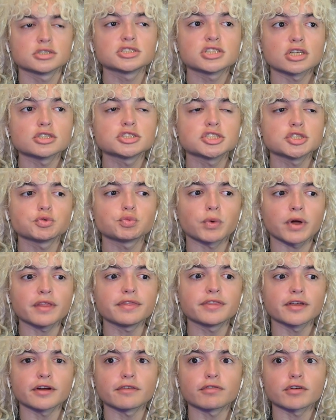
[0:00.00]
So she
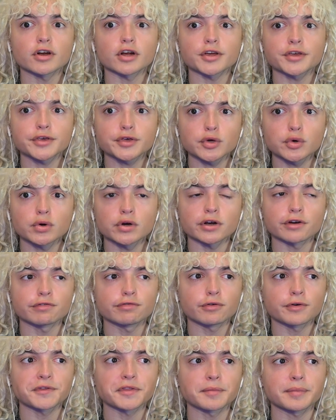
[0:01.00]
went there for a cure
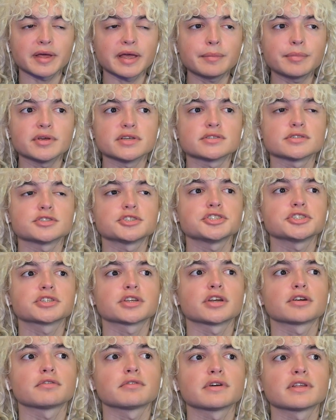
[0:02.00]
for the baby, so she's
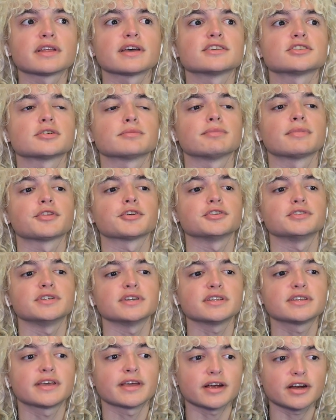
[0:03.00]
gonna realize her mother
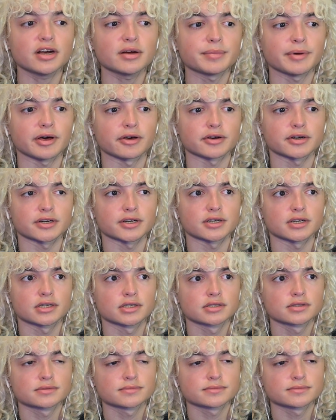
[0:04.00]
did care about her.